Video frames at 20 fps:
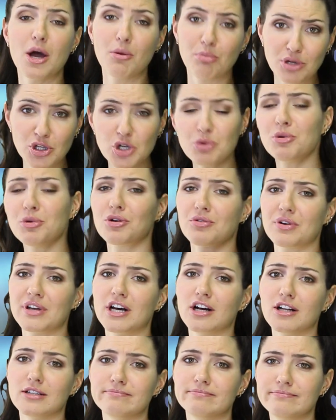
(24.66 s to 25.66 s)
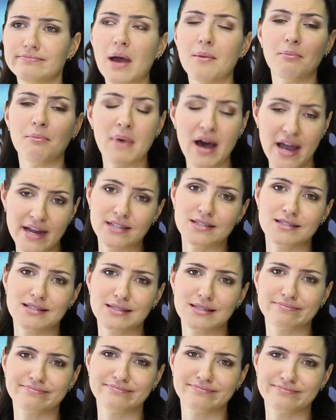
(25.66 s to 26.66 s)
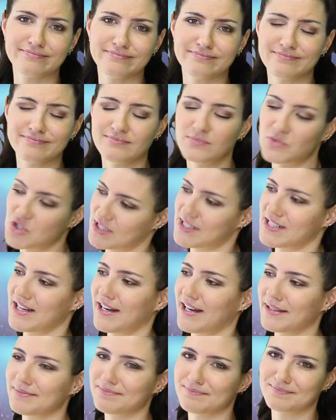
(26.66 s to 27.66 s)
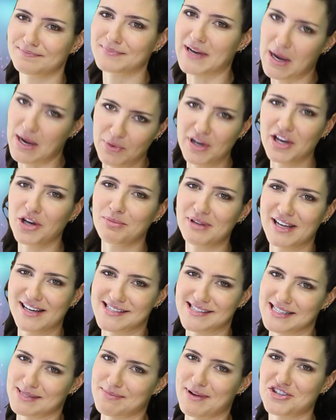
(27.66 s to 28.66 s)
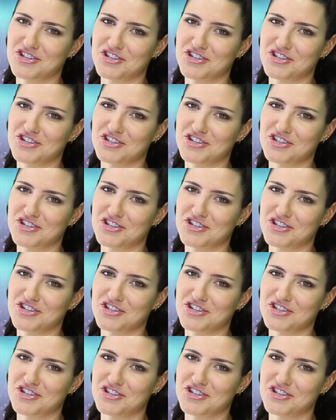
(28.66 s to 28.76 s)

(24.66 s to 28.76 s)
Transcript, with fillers: blooper reel. Might. Just kidding. I will because it's my